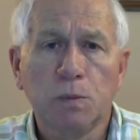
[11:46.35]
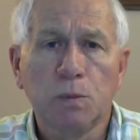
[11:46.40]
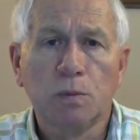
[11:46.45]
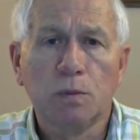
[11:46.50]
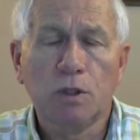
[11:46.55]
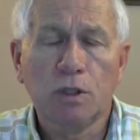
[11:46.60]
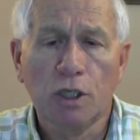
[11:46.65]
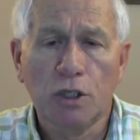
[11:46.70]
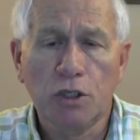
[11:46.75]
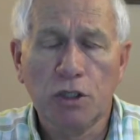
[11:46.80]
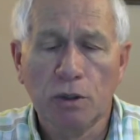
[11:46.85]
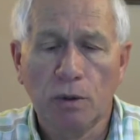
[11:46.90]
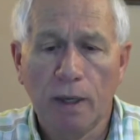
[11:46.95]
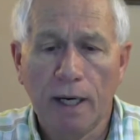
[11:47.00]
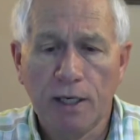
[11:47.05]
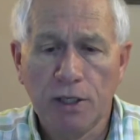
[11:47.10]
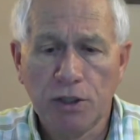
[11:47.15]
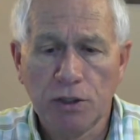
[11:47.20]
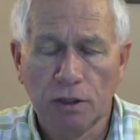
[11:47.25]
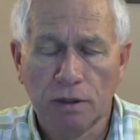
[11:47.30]

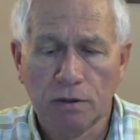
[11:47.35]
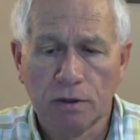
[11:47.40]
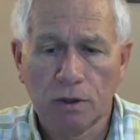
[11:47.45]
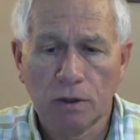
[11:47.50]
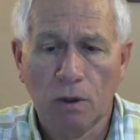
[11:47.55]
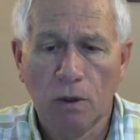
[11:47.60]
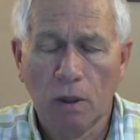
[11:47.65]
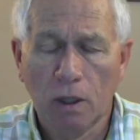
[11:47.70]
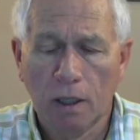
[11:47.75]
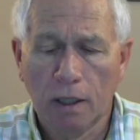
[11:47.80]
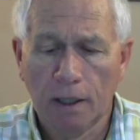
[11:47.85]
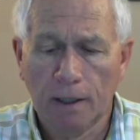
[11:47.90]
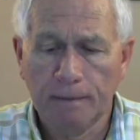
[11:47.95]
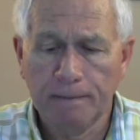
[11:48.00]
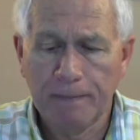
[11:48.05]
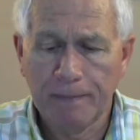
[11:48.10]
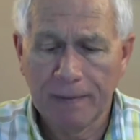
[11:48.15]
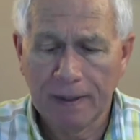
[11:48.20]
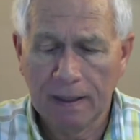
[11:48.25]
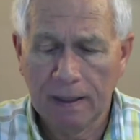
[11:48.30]
situations, or
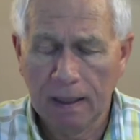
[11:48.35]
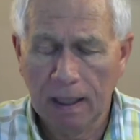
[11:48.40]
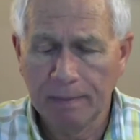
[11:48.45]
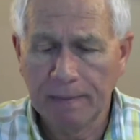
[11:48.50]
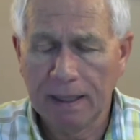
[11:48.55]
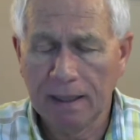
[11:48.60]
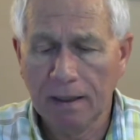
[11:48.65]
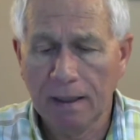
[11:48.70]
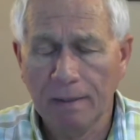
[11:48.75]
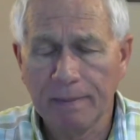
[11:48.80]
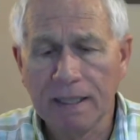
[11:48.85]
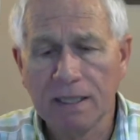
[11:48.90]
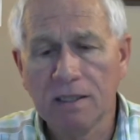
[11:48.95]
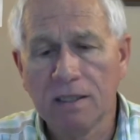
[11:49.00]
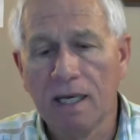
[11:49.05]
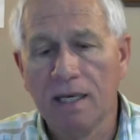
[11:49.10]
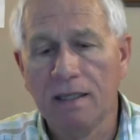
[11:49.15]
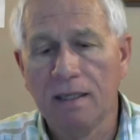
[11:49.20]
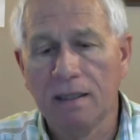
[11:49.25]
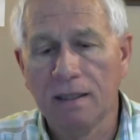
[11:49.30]
let me
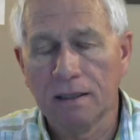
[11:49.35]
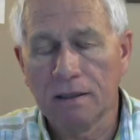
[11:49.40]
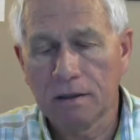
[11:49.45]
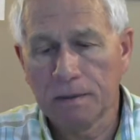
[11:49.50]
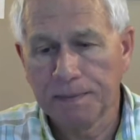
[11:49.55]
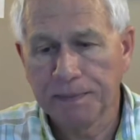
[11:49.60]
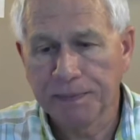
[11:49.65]
say this.